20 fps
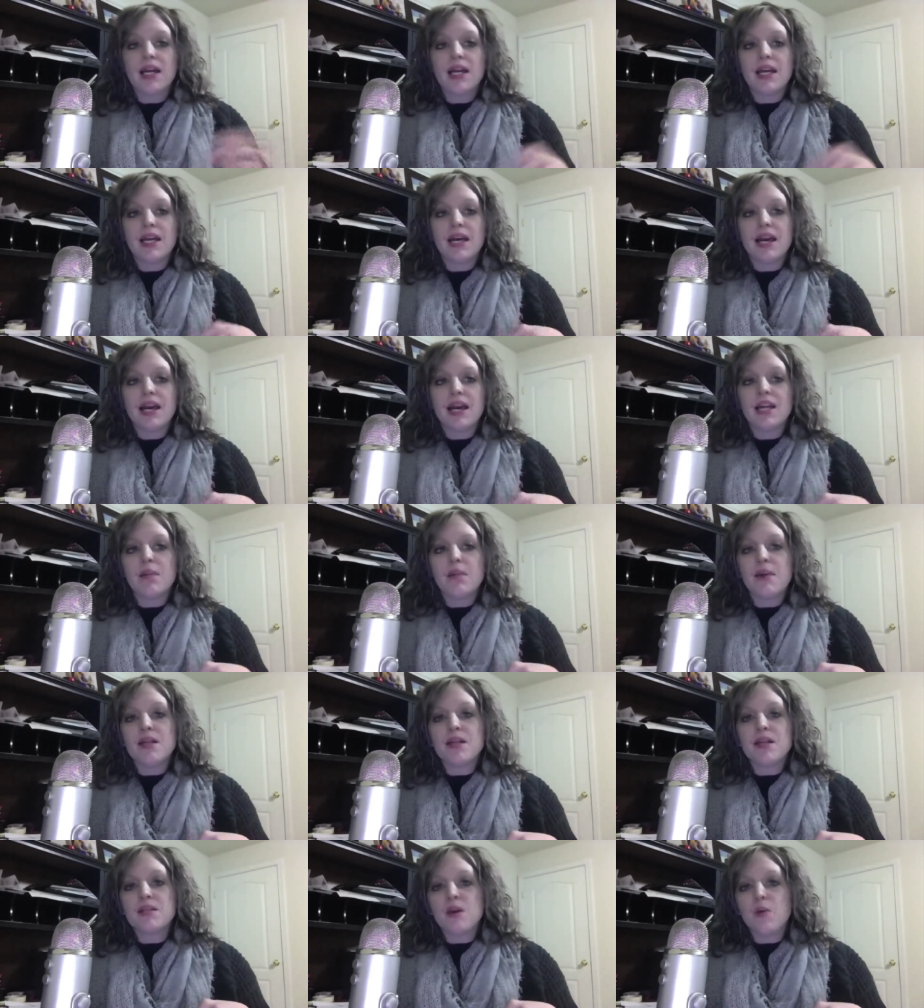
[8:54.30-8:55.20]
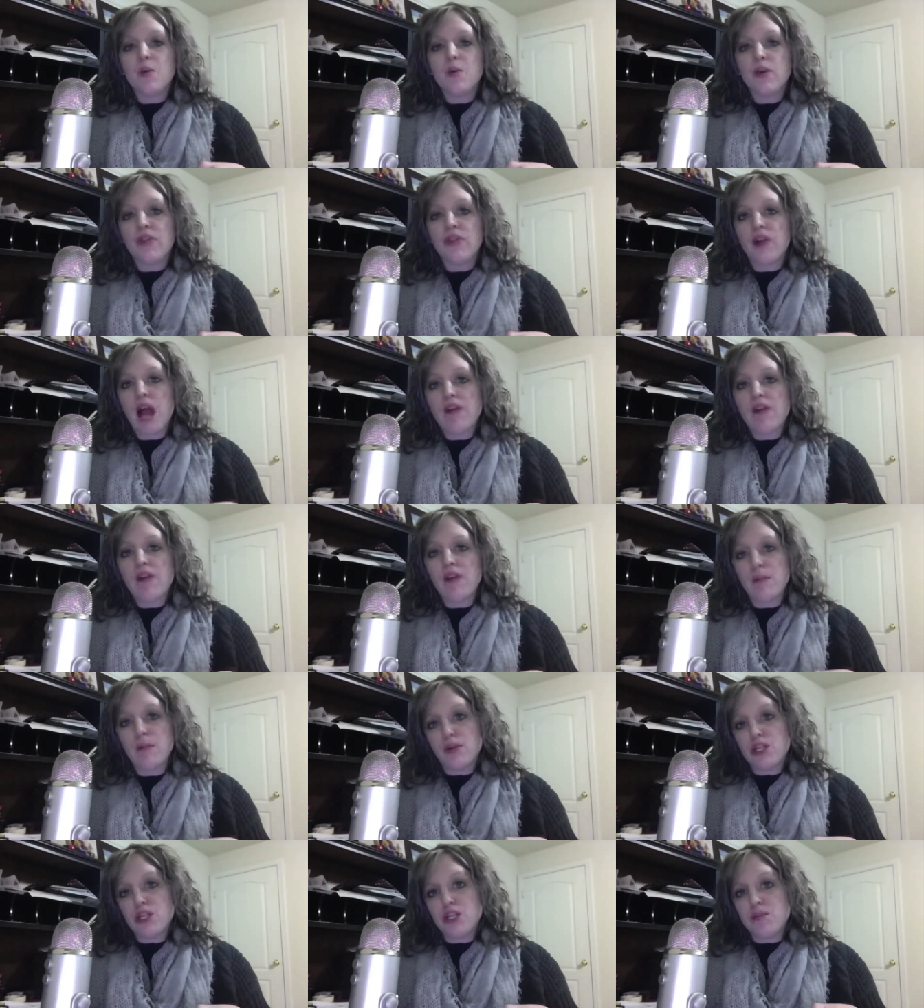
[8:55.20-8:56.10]
it kind of depends on what they're having
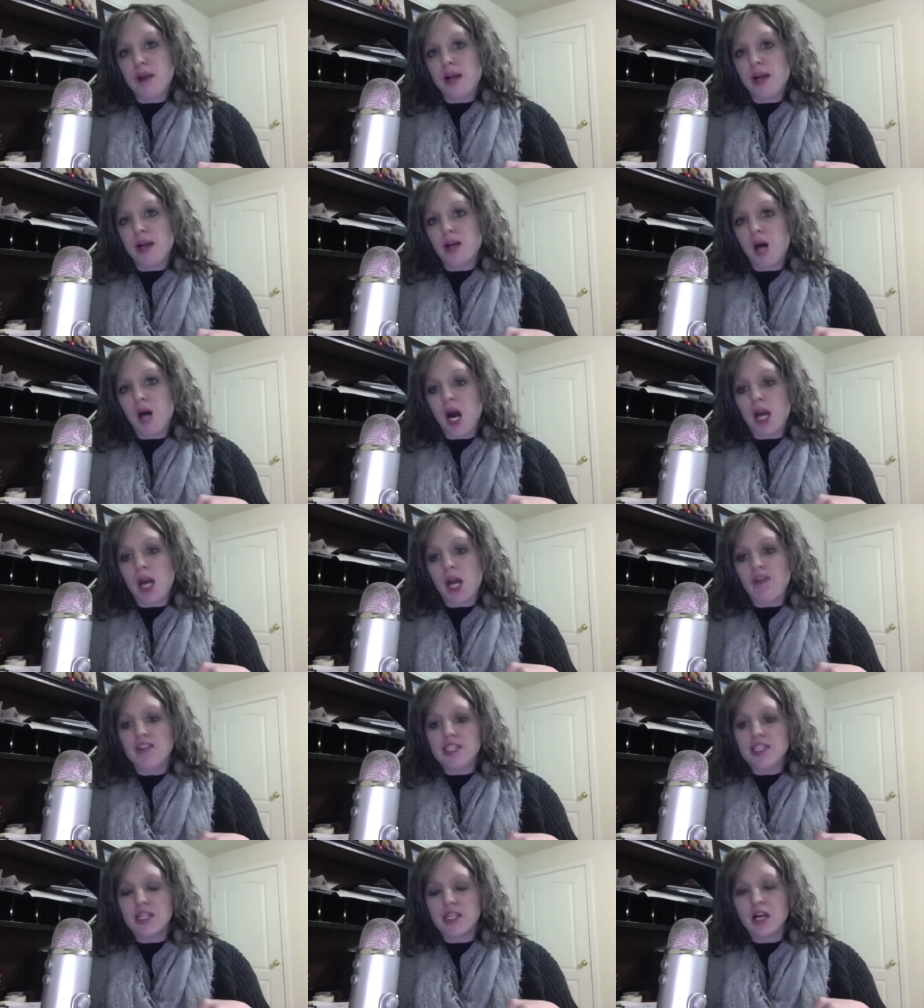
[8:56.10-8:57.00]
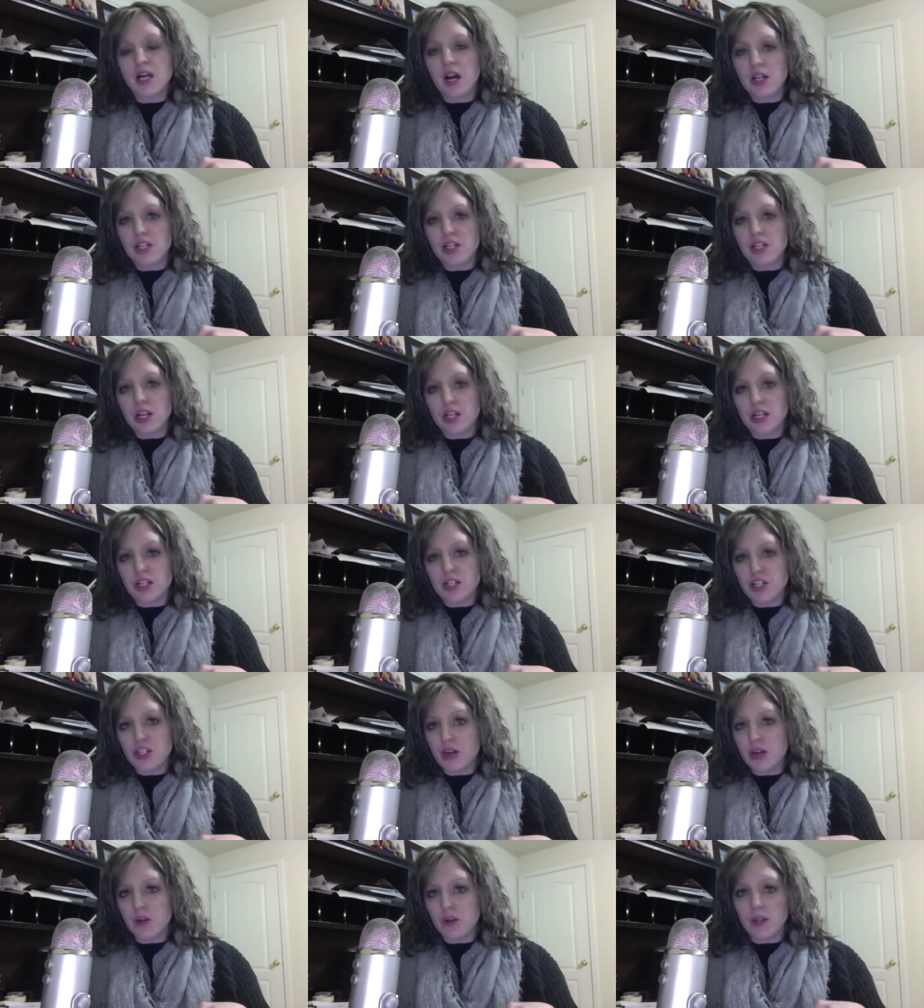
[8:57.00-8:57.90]
a pushback on. If it's the contract in
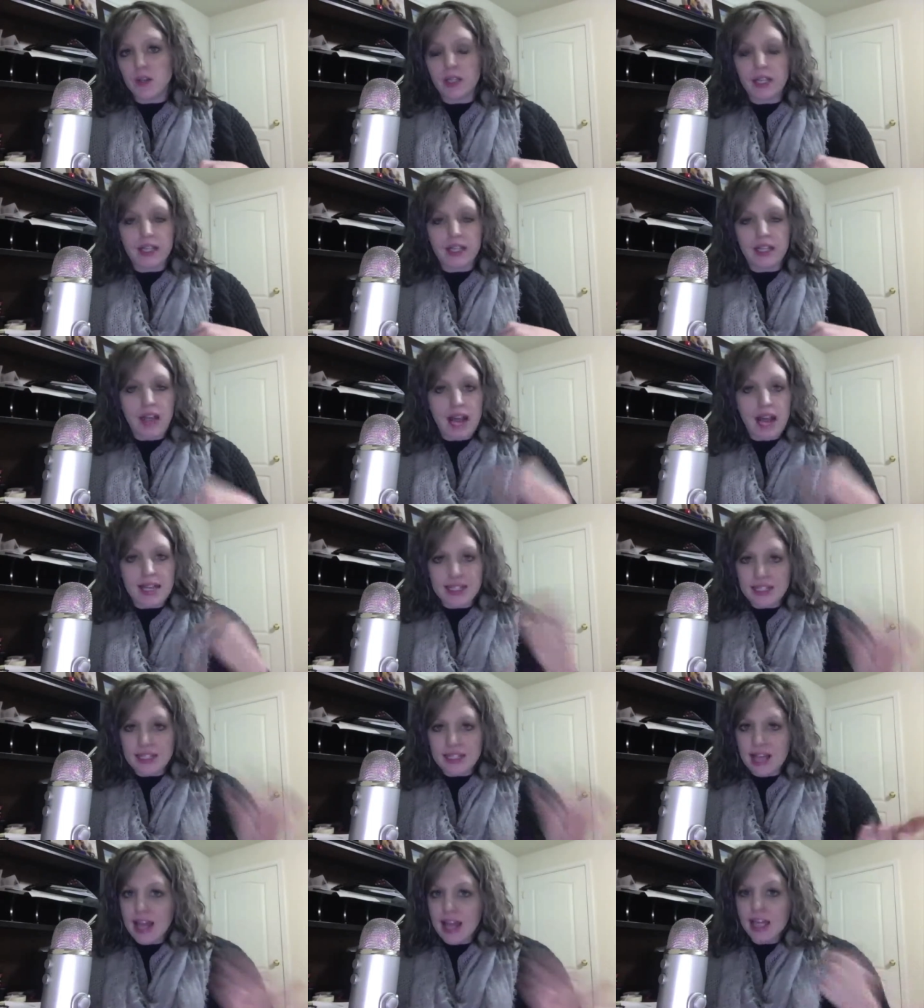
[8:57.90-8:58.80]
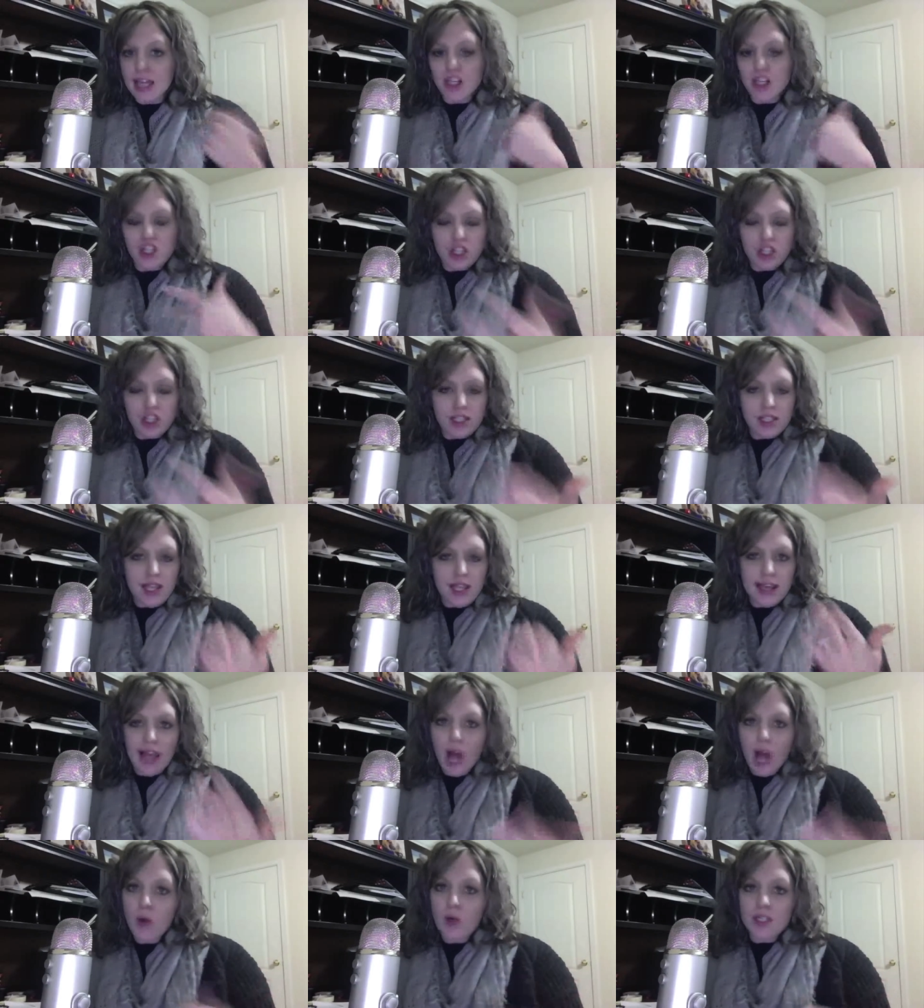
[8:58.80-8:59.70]
general, and I say it just
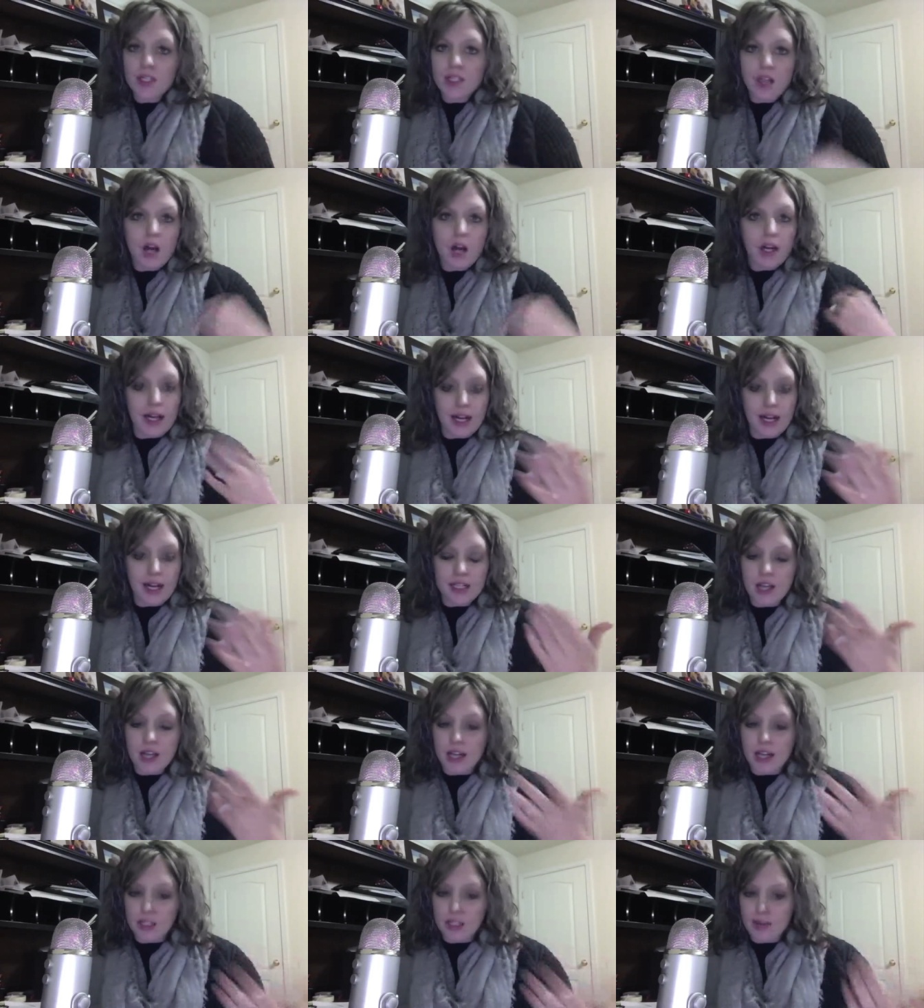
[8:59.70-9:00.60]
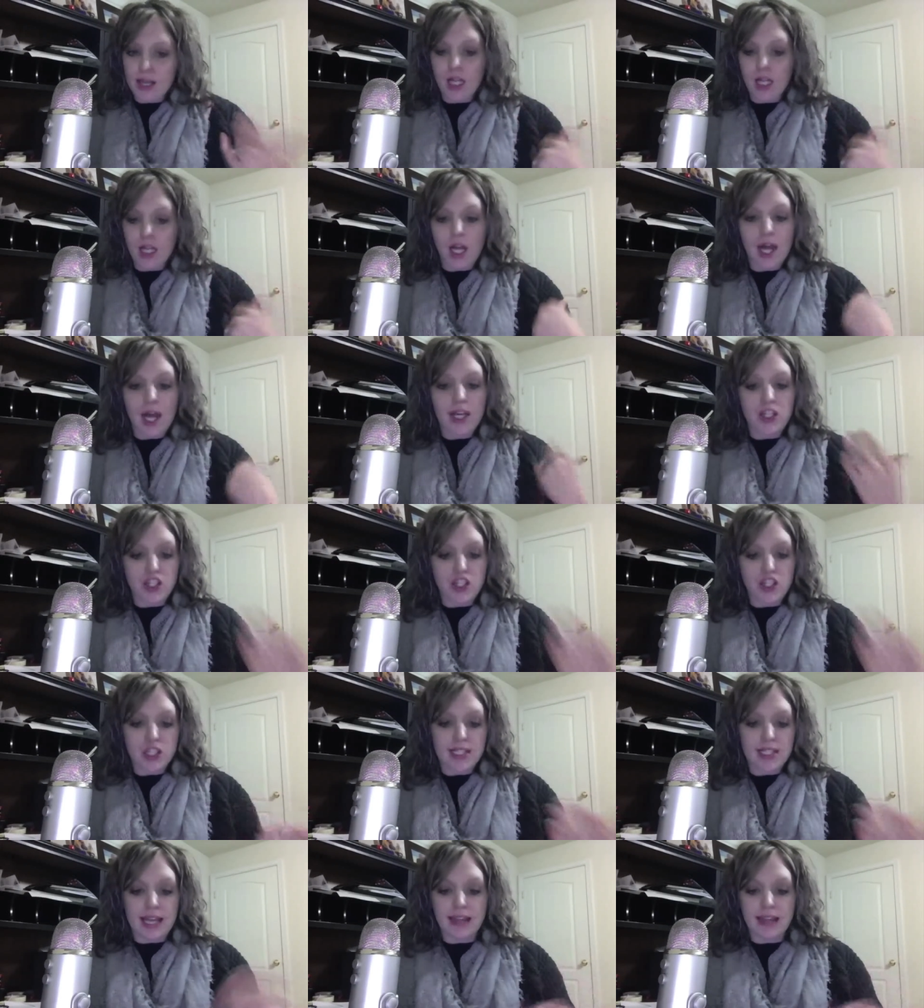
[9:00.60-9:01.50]
like how we're talking, I talk to my clients
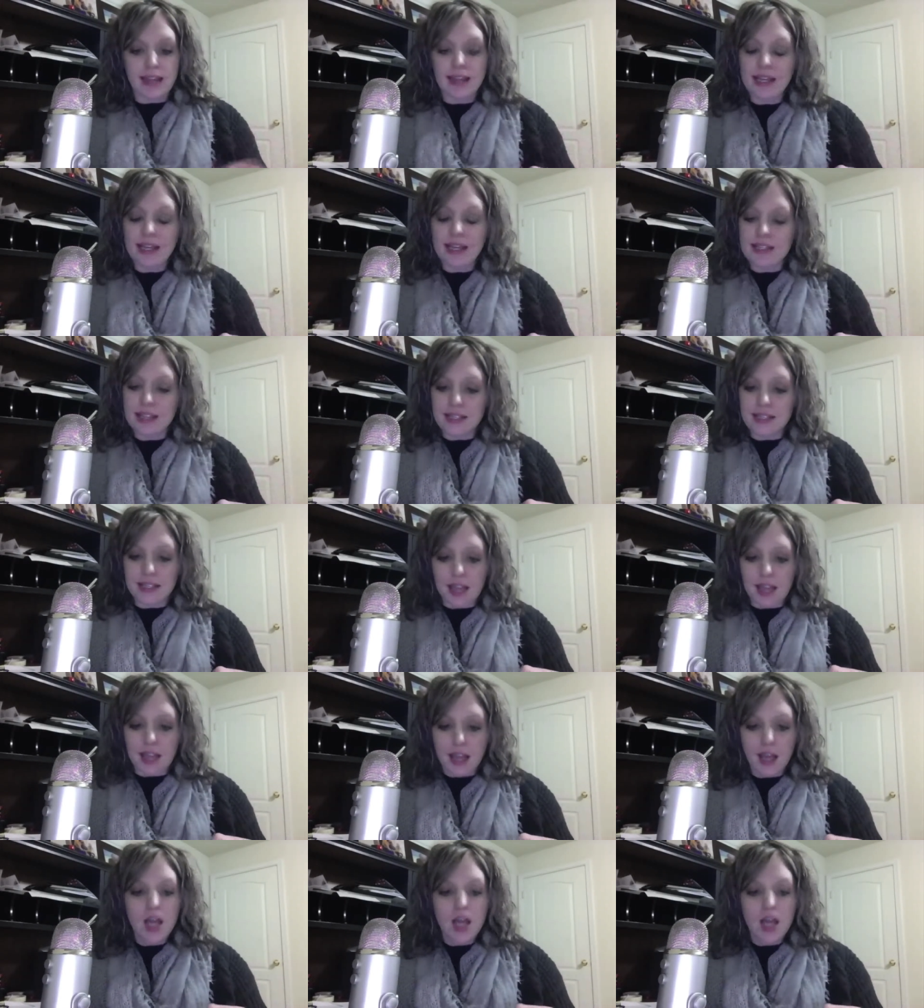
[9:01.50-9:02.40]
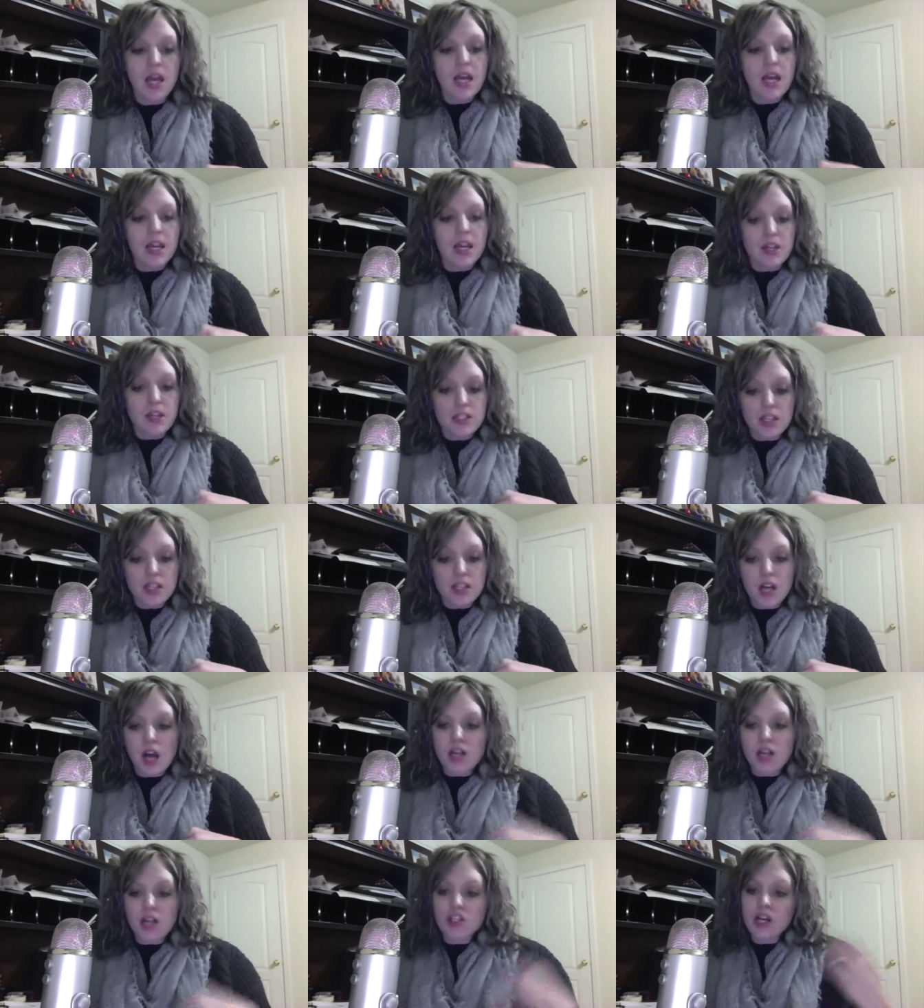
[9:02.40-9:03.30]
just like this. I say, here's the
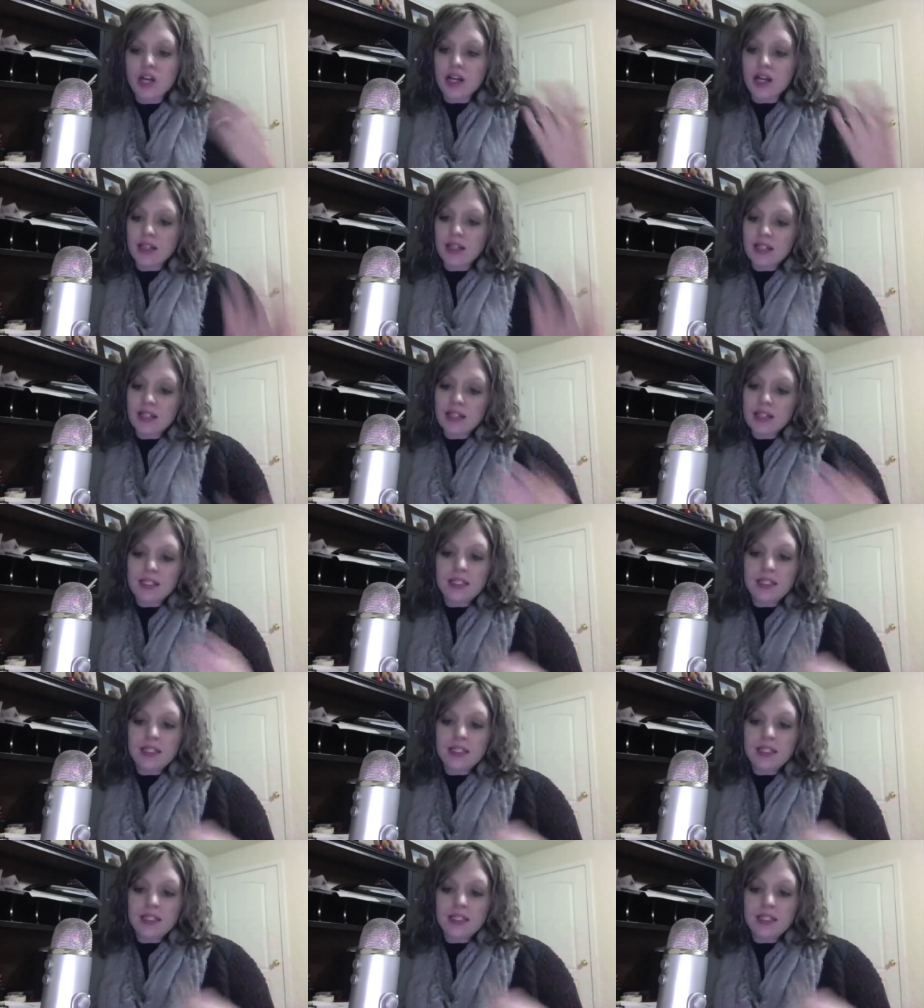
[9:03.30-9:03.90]
contract. This is